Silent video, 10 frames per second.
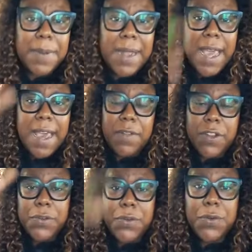But I have a
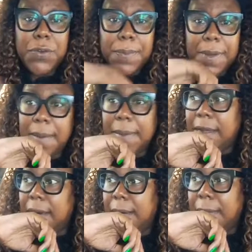new group coming
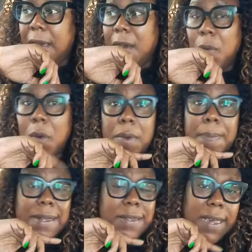up where we
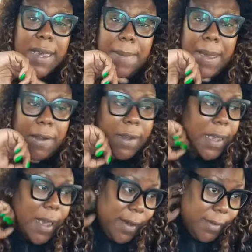about to get married,
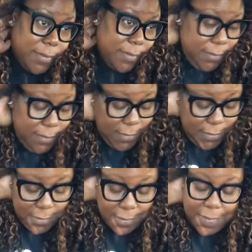y'all.
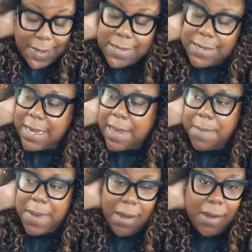We about to get
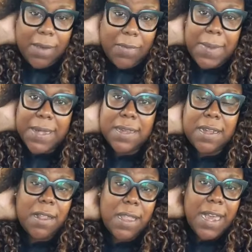married. We about to
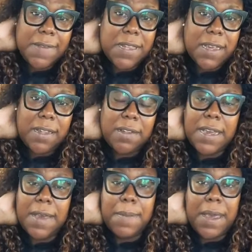get our lives together,
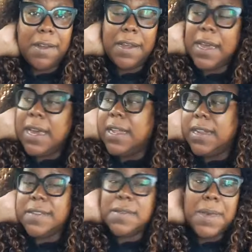get married.
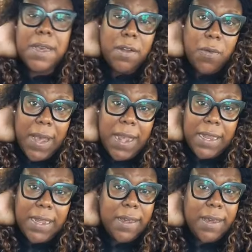These men are
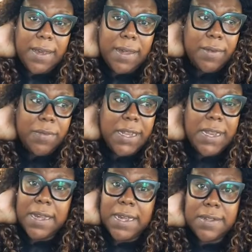waiting, and we
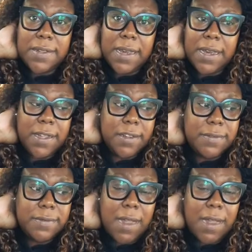need to get it together.